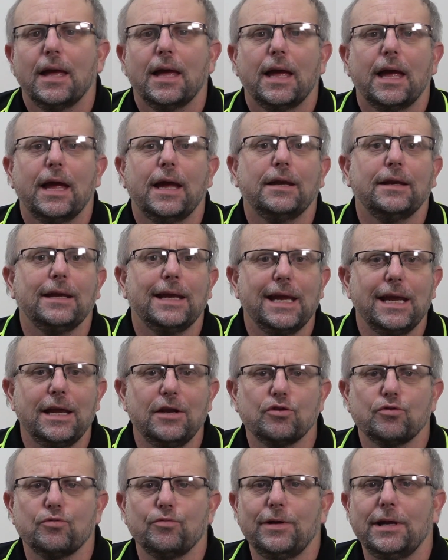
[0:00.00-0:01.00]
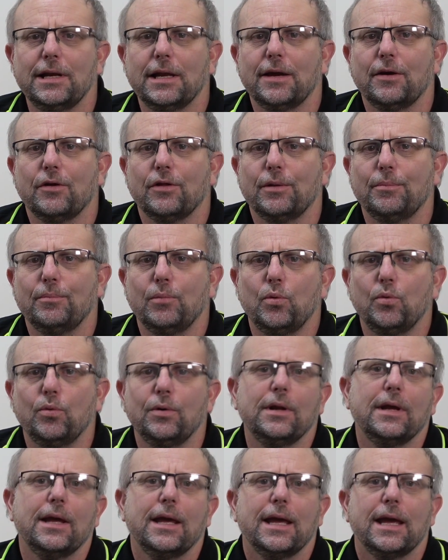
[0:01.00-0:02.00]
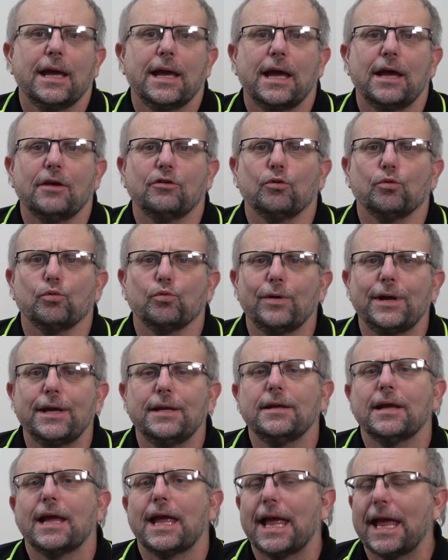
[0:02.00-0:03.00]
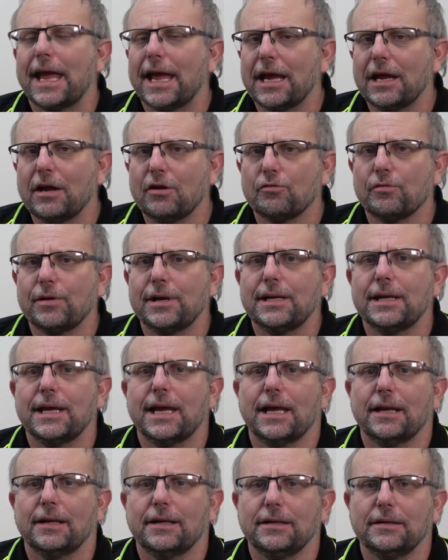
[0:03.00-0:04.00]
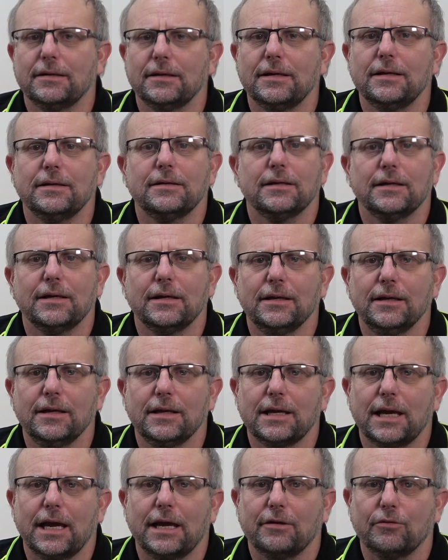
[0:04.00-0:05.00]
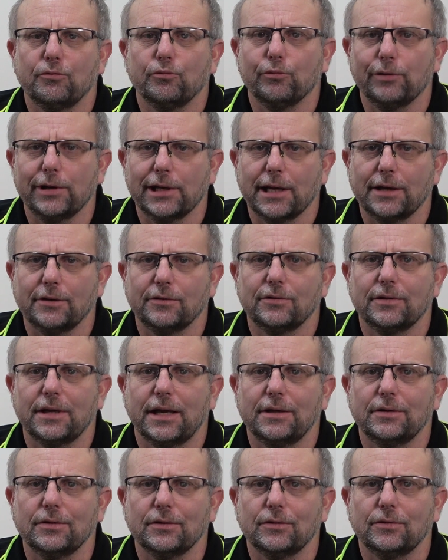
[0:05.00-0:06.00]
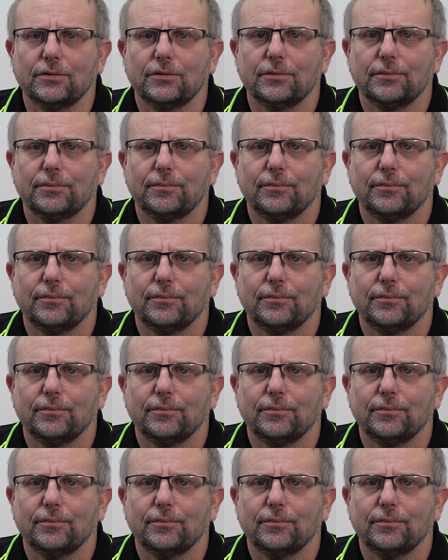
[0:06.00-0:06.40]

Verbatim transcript: and each relay on the board has a red and green LED to indicate relay status.